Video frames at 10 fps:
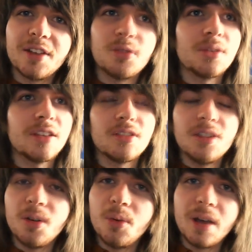And I thought, there's
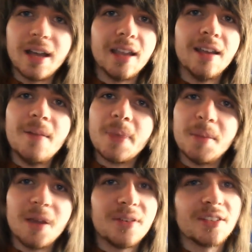no way
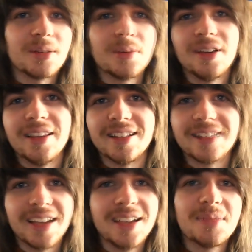I'm having someone like this
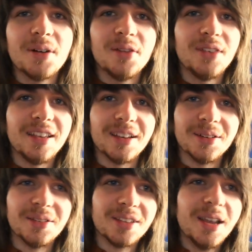take my
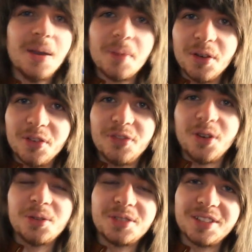videos, put
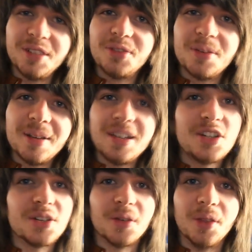false
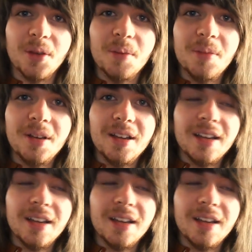information on them,